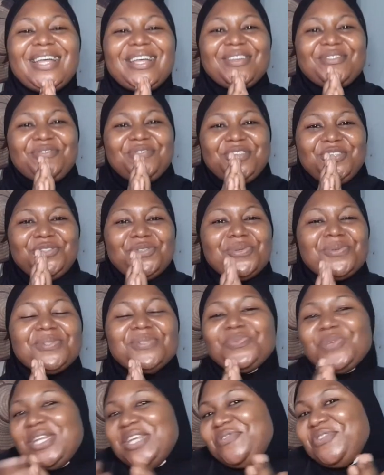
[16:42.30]
videos,
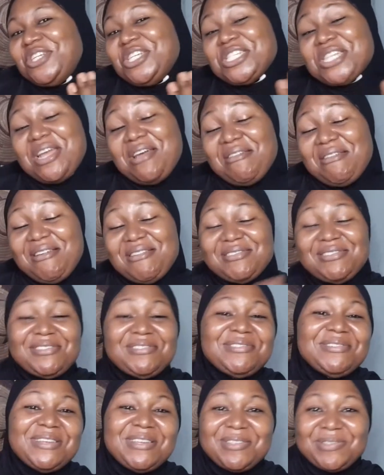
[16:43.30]
with even shout out
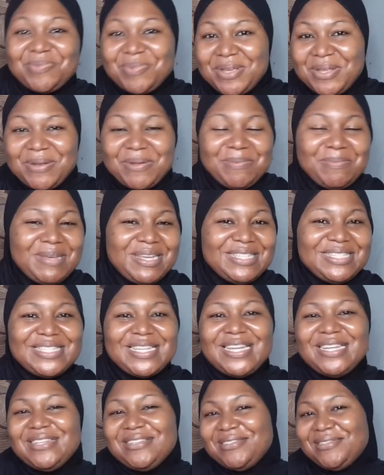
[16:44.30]
too as well on my
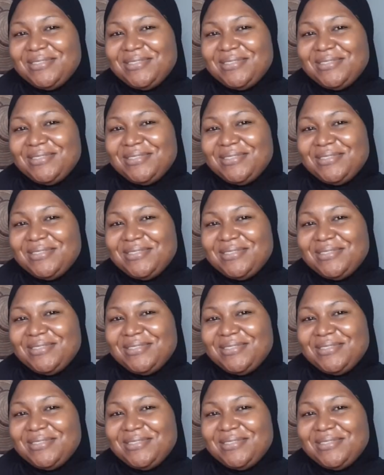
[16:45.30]
channel.